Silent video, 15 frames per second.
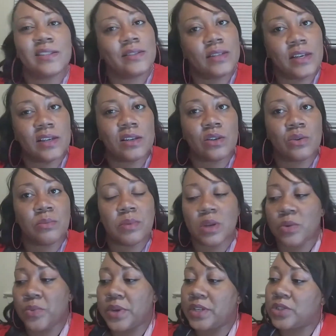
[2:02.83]
just did a little bit
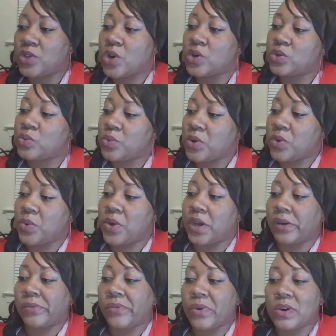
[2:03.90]
of research real
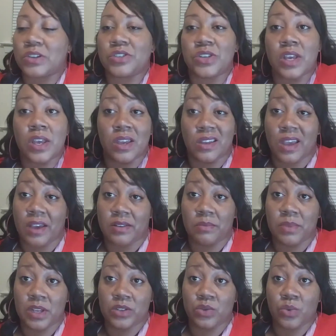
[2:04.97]
quick. Of course, you have to
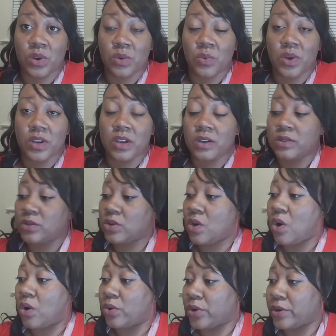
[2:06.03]
be 21 years or
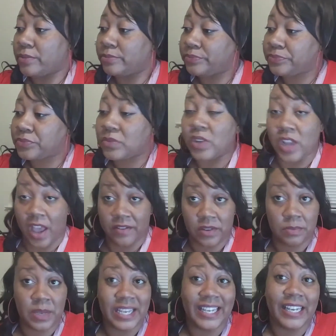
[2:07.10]
older. You have
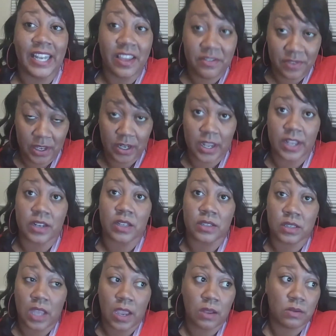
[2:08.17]
to be living in the
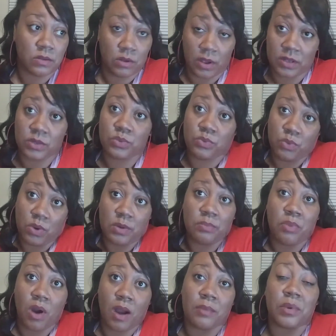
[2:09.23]
state. That's
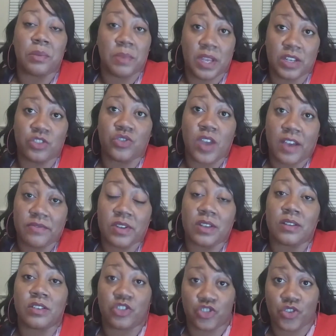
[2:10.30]
what probably means you have
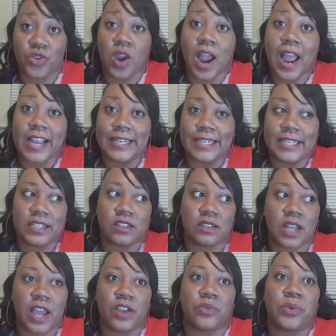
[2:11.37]
to show your ID,
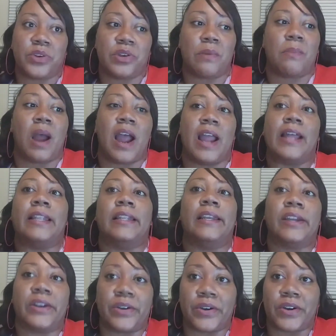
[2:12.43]
just like when you're buying
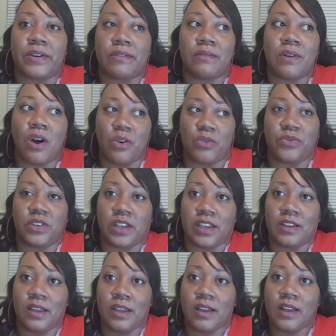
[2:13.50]
liquor.
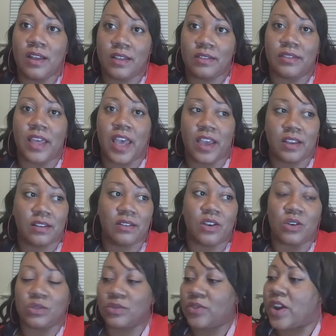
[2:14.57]
Hopefully that
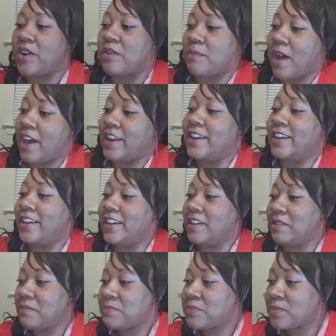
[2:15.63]
goes for
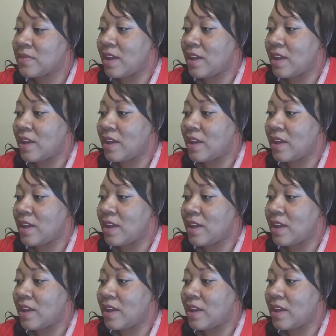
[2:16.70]
everybody.